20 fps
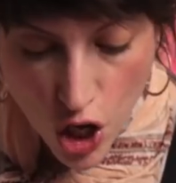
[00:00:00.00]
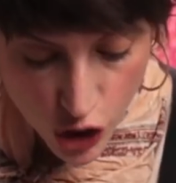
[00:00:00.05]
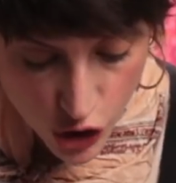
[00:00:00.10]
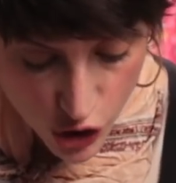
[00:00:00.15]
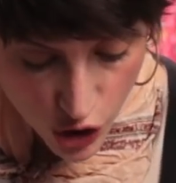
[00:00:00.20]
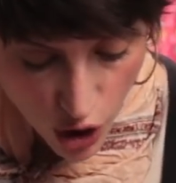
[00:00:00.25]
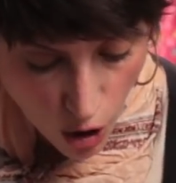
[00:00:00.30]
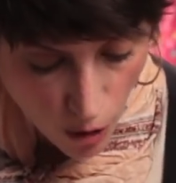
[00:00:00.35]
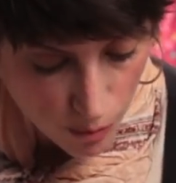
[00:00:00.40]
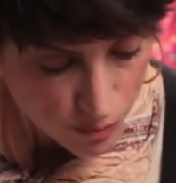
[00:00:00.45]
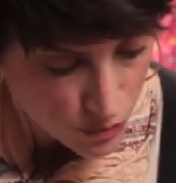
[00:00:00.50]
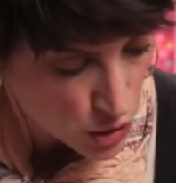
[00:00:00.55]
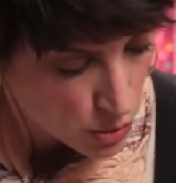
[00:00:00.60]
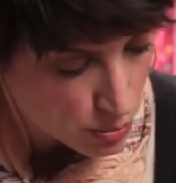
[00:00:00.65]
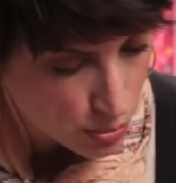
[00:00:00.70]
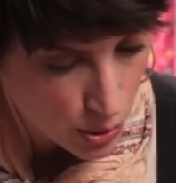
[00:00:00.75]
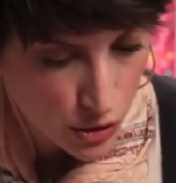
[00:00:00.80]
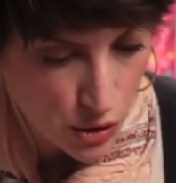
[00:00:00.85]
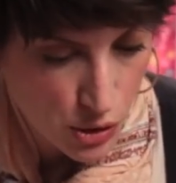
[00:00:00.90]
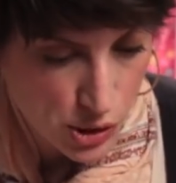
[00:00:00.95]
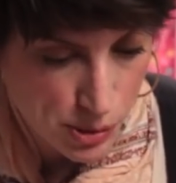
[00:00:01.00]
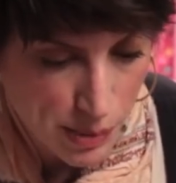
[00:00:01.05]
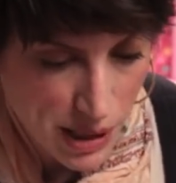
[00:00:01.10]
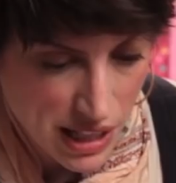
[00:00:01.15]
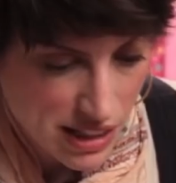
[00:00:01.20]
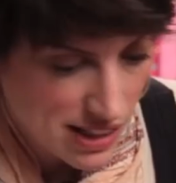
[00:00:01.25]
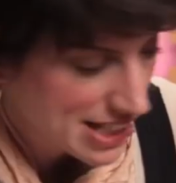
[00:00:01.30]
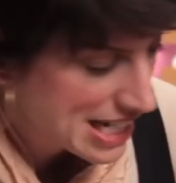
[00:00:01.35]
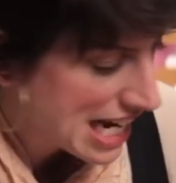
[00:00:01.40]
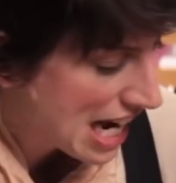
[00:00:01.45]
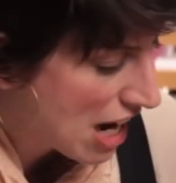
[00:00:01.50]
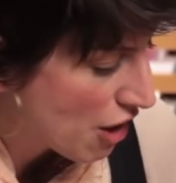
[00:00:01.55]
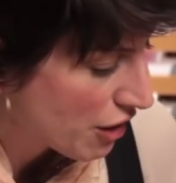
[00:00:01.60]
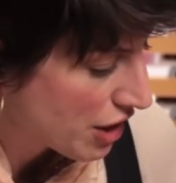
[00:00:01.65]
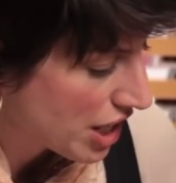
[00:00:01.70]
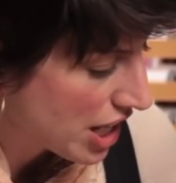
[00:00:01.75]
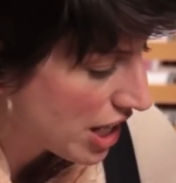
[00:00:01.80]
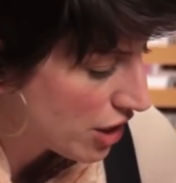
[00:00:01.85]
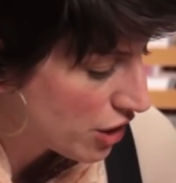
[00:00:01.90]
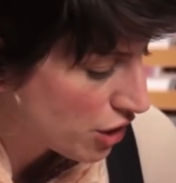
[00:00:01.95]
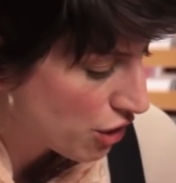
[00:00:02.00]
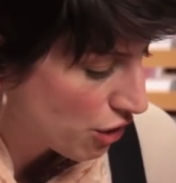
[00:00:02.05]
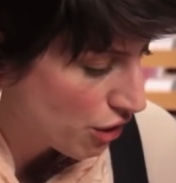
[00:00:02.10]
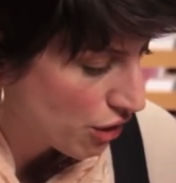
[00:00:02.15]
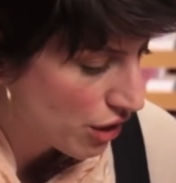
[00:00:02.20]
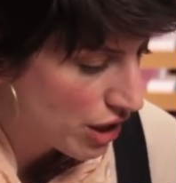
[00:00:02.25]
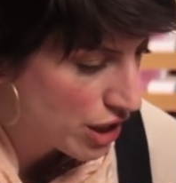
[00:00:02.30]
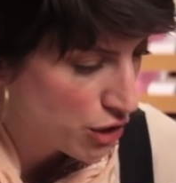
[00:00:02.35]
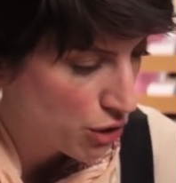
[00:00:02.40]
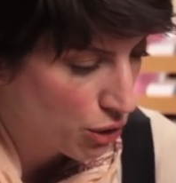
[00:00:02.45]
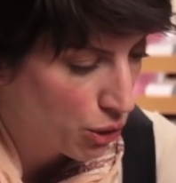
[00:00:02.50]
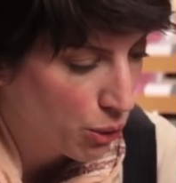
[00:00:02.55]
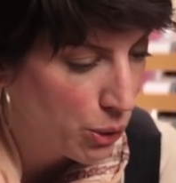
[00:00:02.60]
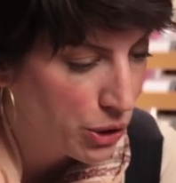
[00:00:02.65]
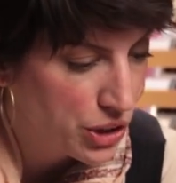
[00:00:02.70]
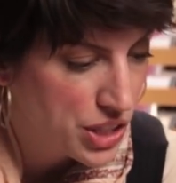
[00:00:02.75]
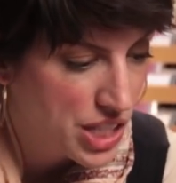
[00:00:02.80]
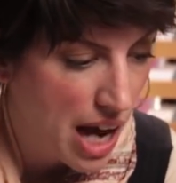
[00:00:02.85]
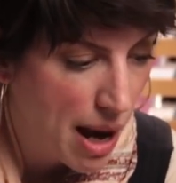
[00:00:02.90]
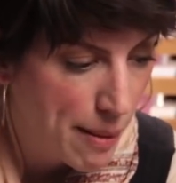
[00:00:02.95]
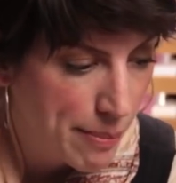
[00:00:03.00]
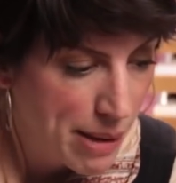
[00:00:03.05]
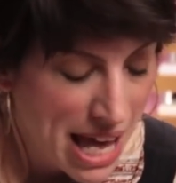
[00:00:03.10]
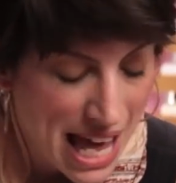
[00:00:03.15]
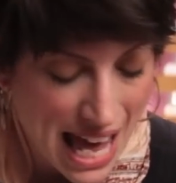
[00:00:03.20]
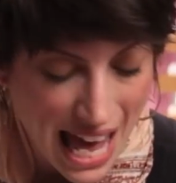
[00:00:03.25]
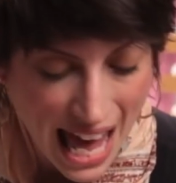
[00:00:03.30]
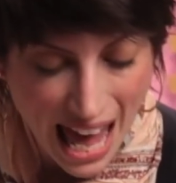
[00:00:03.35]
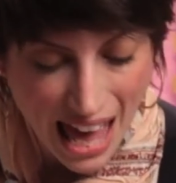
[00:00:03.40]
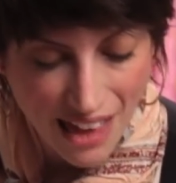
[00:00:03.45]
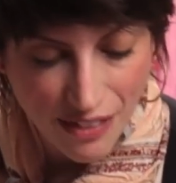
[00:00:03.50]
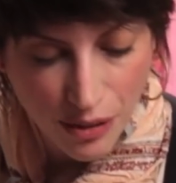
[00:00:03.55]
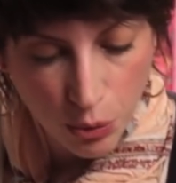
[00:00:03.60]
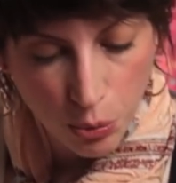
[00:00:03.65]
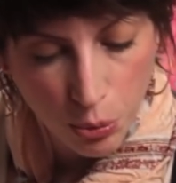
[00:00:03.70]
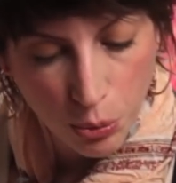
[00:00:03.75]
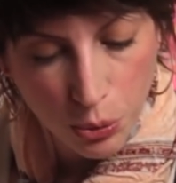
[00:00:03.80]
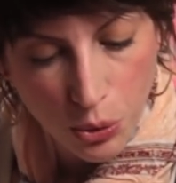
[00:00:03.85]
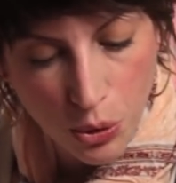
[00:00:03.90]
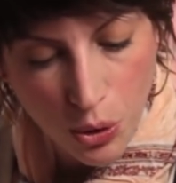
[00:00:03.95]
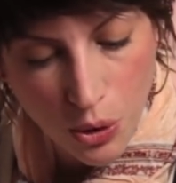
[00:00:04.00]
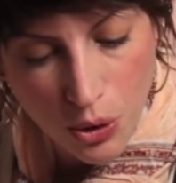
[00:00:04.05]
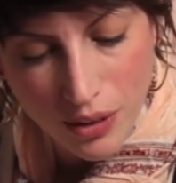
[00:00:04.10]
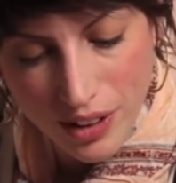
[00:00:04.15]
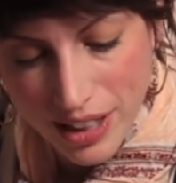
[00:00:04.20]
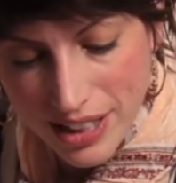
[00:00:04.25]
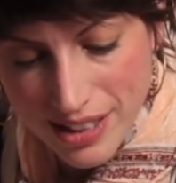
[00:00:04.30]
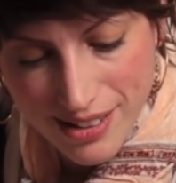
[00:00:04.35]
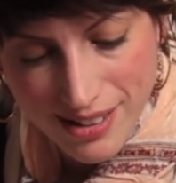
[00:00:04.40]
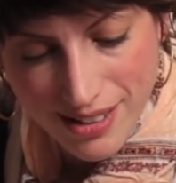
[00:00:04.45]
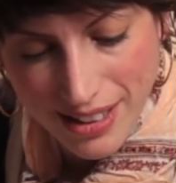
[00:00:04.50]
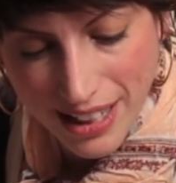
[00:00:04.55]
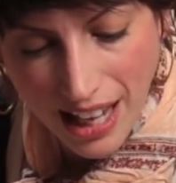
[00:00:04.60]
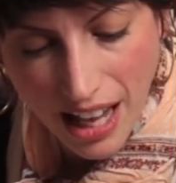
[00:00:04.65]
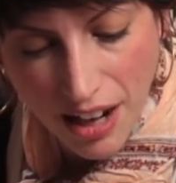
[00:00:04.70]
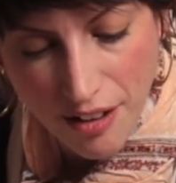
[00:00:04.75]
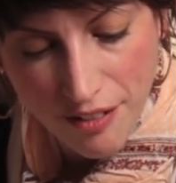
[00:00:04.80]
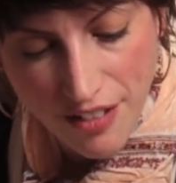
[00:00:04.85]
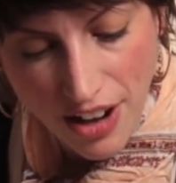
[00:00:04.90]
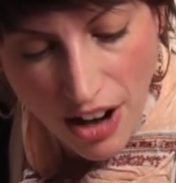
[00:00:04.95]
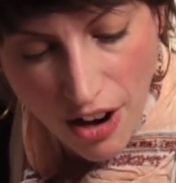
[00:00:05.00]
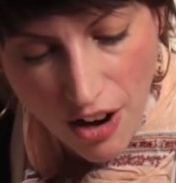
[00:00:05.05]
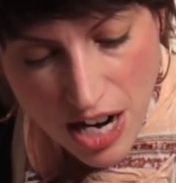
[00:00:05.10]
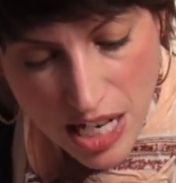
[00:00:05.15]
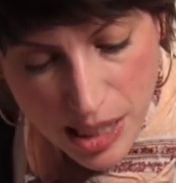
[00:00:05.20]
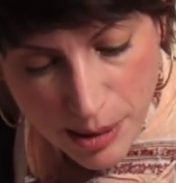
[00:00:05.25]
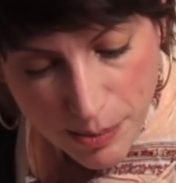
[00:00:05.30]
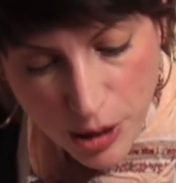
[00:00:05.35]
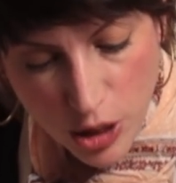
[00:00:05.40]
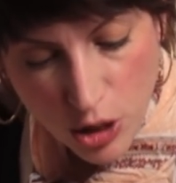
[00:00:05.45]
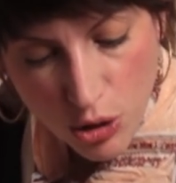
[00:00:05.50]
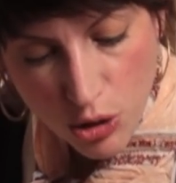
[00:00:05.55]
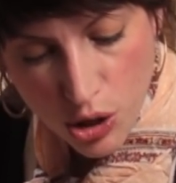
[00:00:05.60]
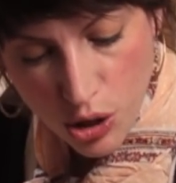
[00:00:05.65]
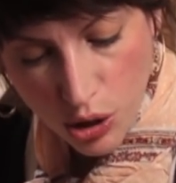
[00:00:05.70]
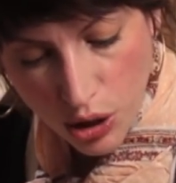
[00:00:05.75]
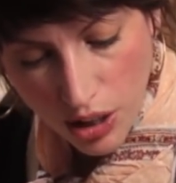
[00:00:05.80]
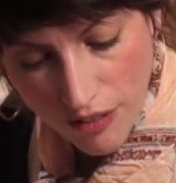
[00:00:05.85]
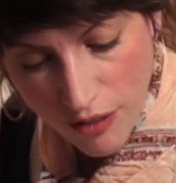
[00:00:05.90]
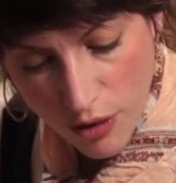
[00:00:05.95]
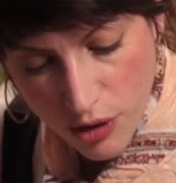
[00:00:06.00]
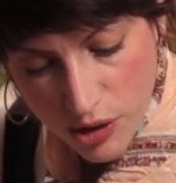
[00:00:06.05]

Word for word: So you put those pins down in your in your quilt top and the rule is, it kind of varies, but usually if